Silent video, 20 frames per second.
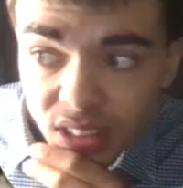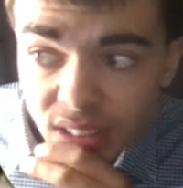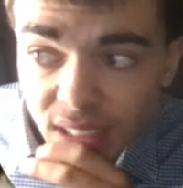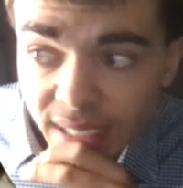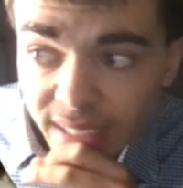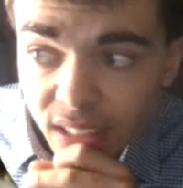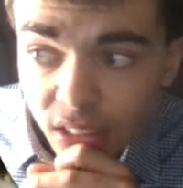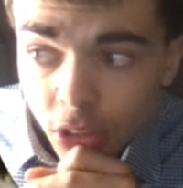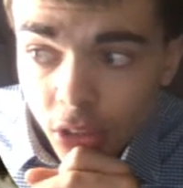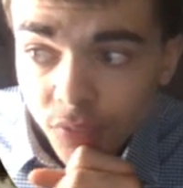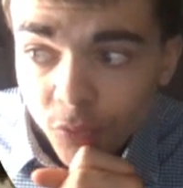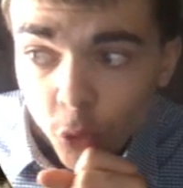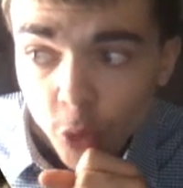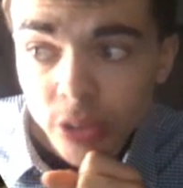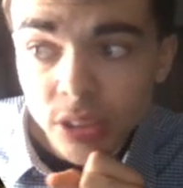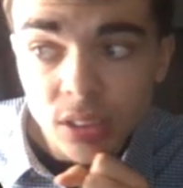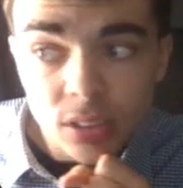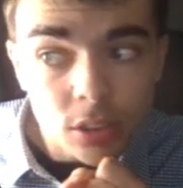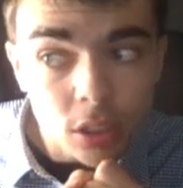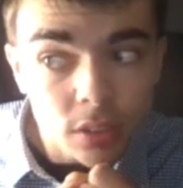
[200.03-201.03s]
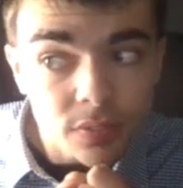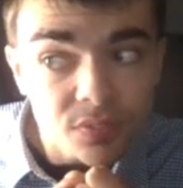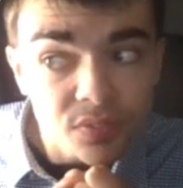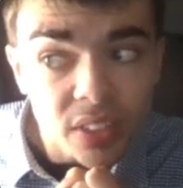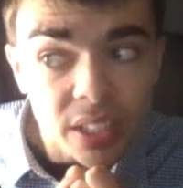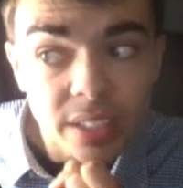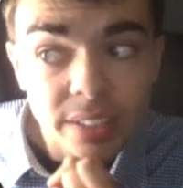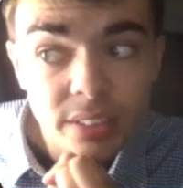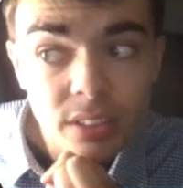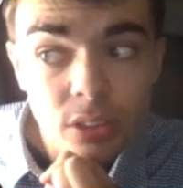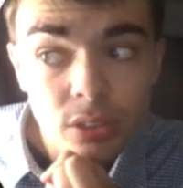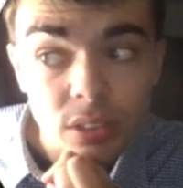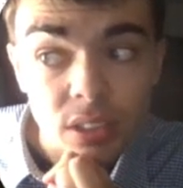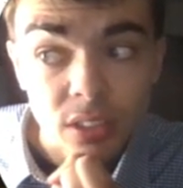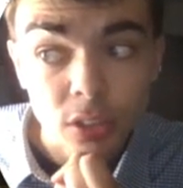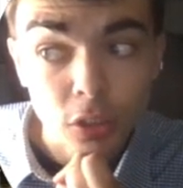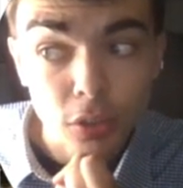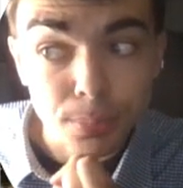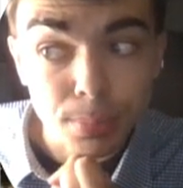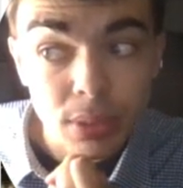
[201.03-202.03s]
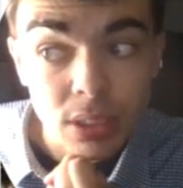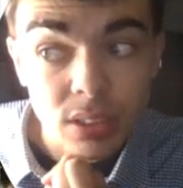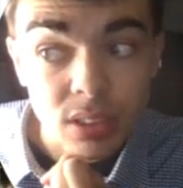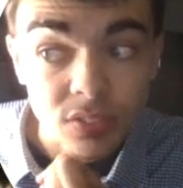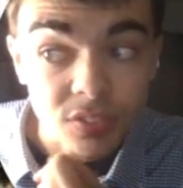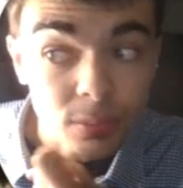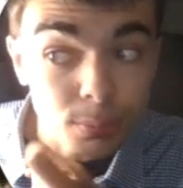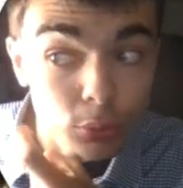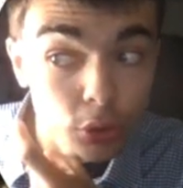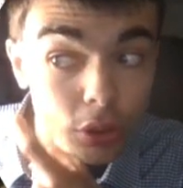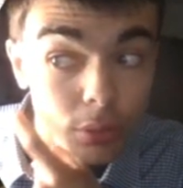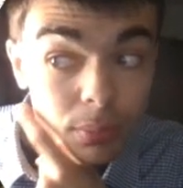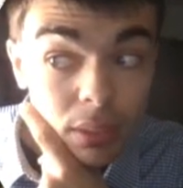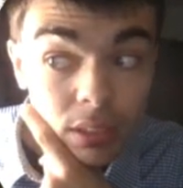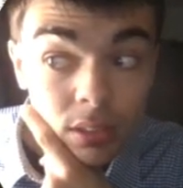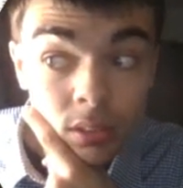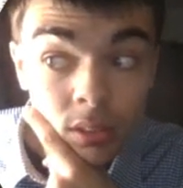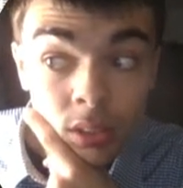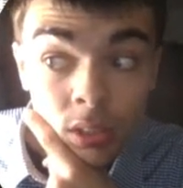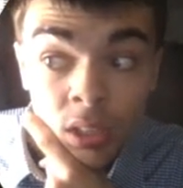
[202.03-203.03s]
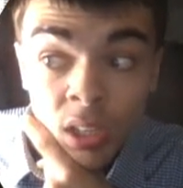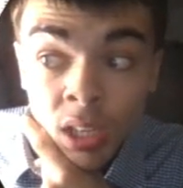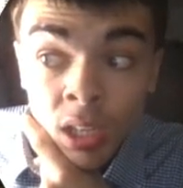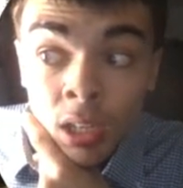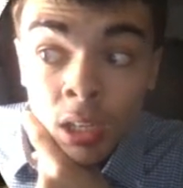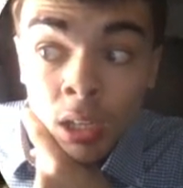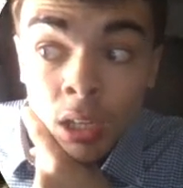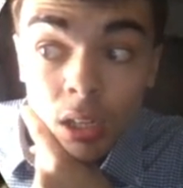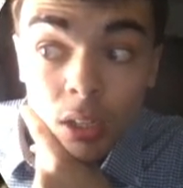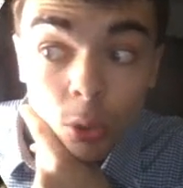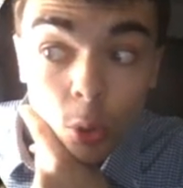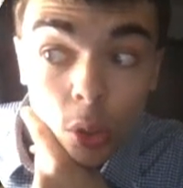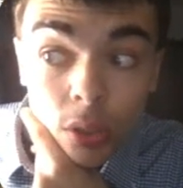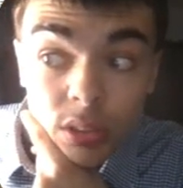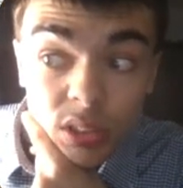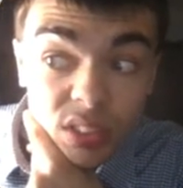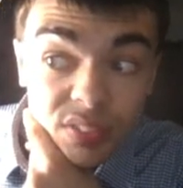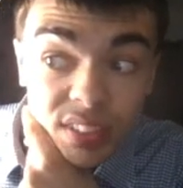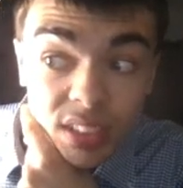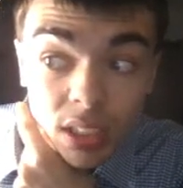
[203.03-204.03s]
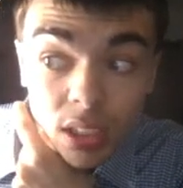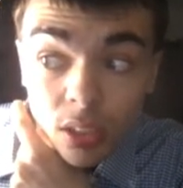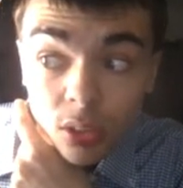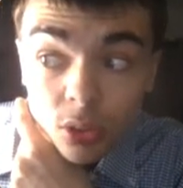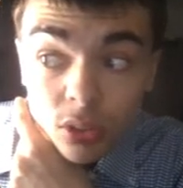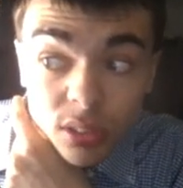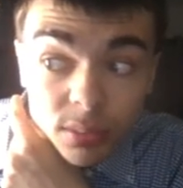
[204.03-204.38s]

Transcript: like our voices aren't valued in our place of employment. According to the Equal